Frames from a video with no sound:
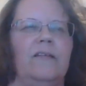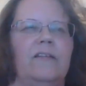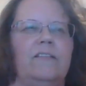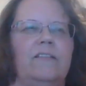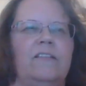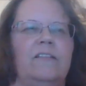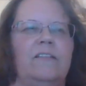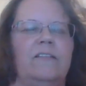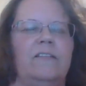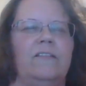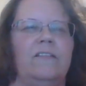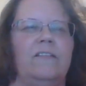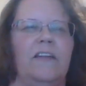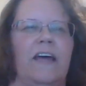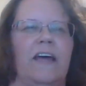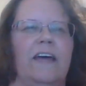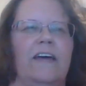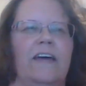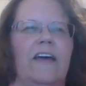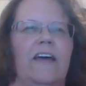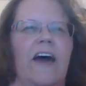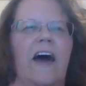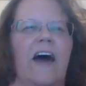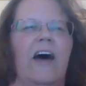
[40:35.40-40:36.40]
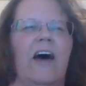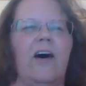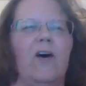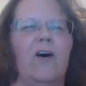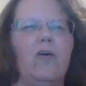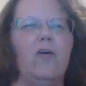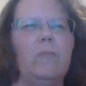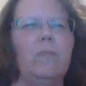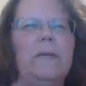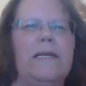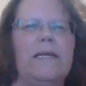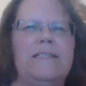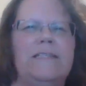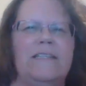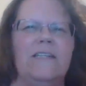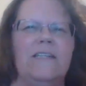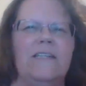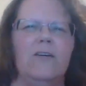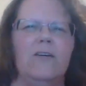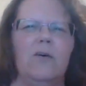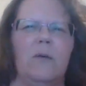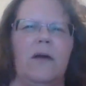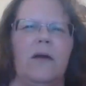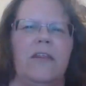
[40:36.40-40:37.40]
to like help me
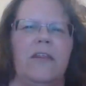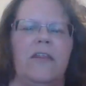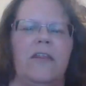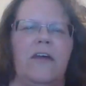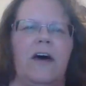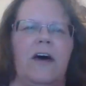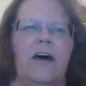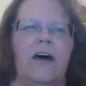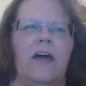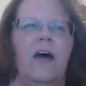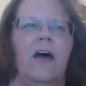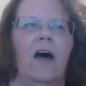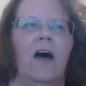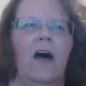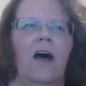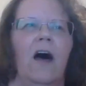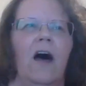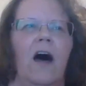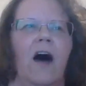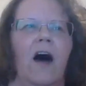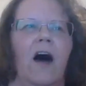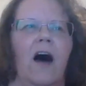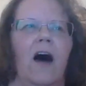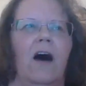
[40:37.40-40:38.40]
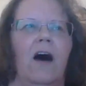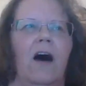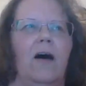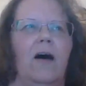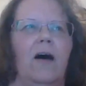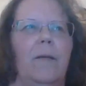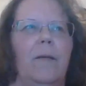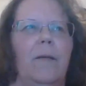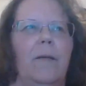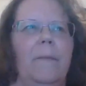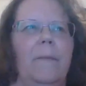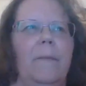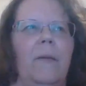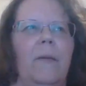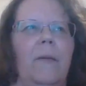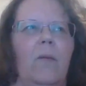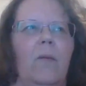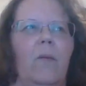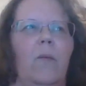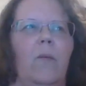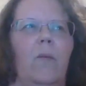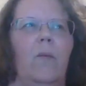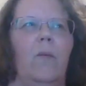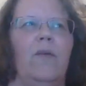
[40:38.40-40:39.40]
deal with it,
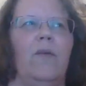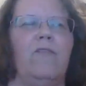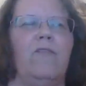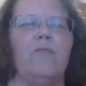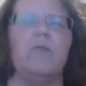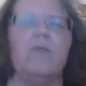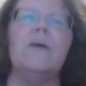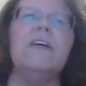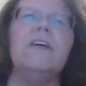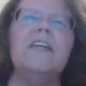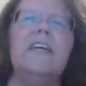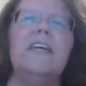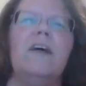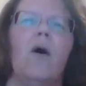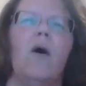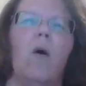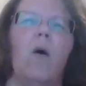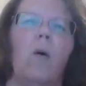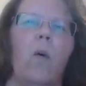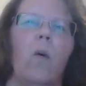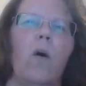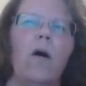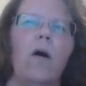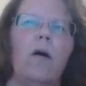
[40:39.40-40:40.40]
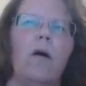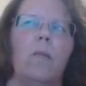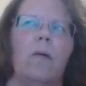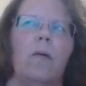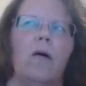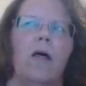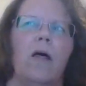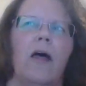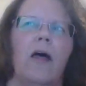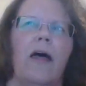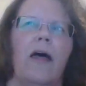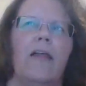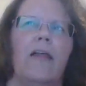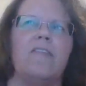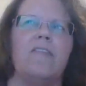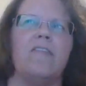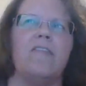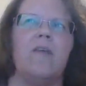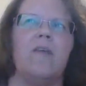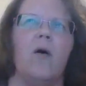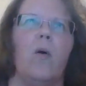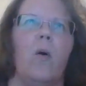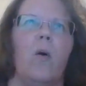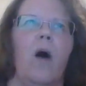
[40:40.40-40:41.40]
was really horrible. And
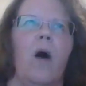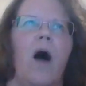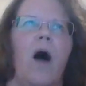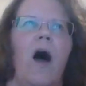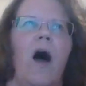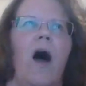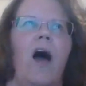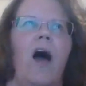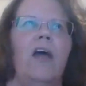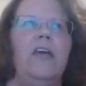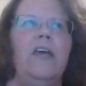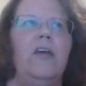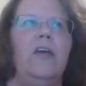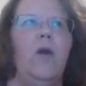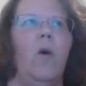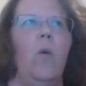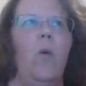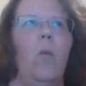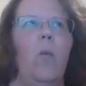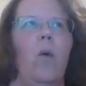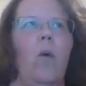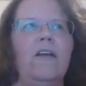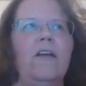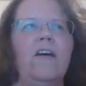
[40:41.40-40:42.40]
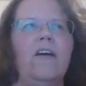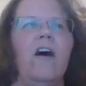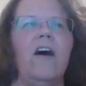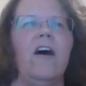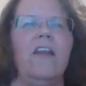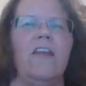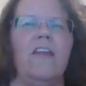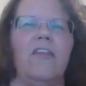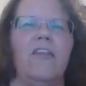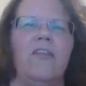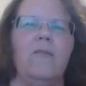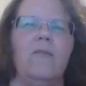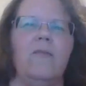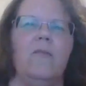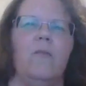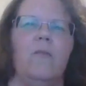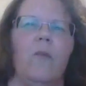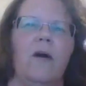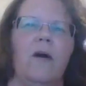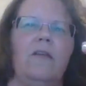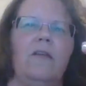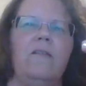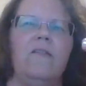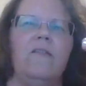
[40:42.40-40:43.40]
so,
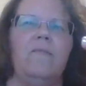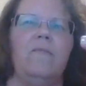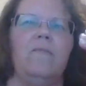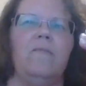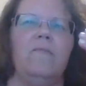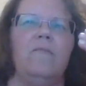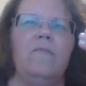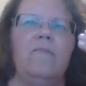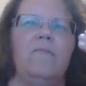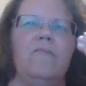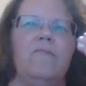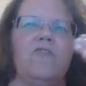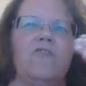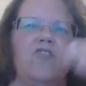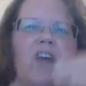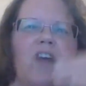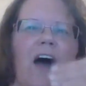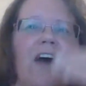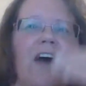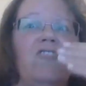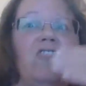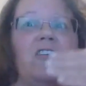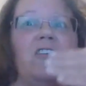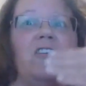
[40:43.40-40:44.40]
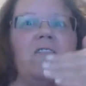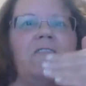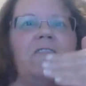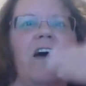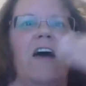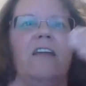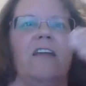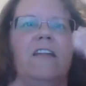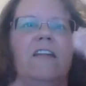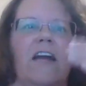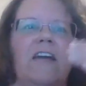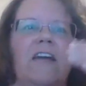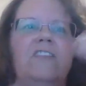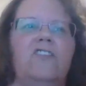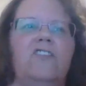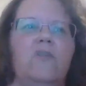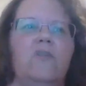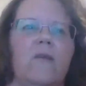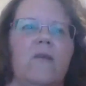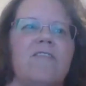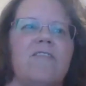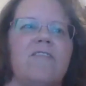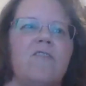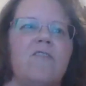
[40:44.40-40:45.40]
one tragic event led to
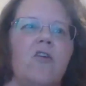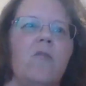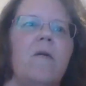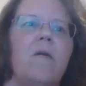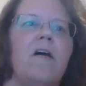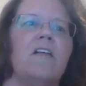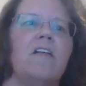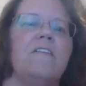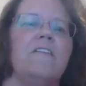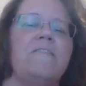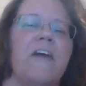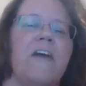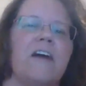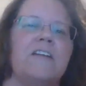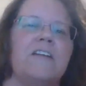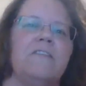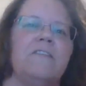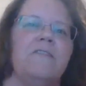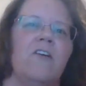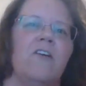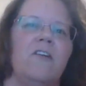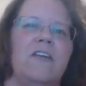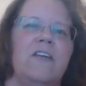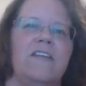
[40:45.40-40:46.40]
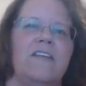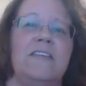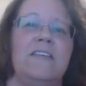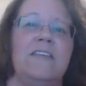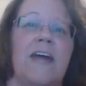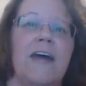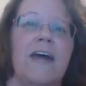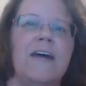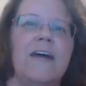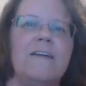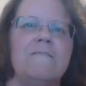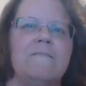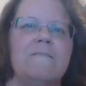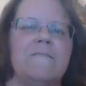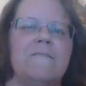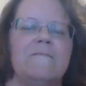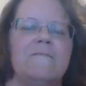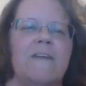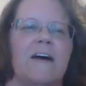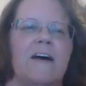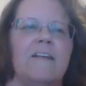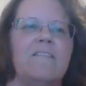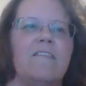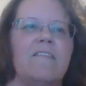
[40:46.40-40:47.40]
a snowball effect of all these negative
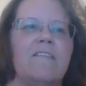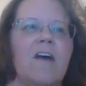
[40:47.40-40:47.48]
events,